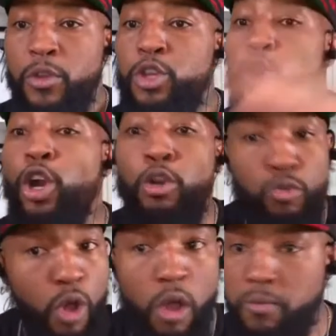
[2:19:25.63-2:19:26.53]
You're on the
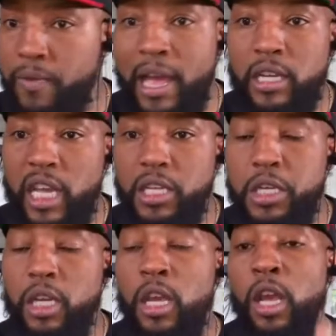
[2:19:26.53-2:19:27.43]
wrong foundation.